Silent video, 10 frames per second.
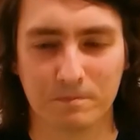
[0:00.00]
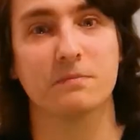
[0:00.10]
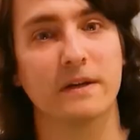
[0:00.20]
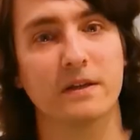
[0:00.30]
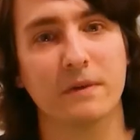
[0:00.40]
He's
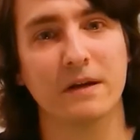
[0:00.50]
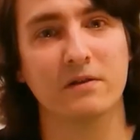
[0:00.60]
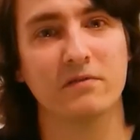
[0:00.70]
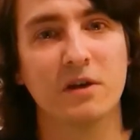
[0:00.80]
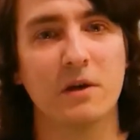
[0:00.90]
making them out
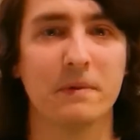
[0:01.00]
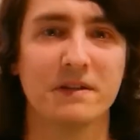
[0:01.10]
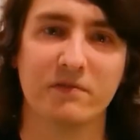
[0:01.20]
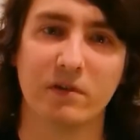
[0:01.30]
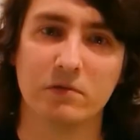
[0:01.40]
of
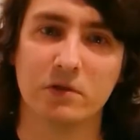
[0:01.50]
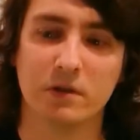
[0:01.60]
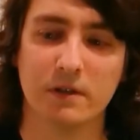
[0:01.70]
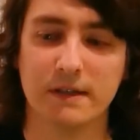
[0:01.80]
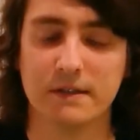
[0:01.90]
bits of old
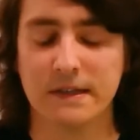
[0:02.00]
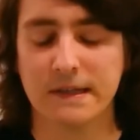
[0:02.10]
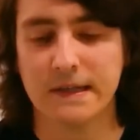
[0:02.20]
toys.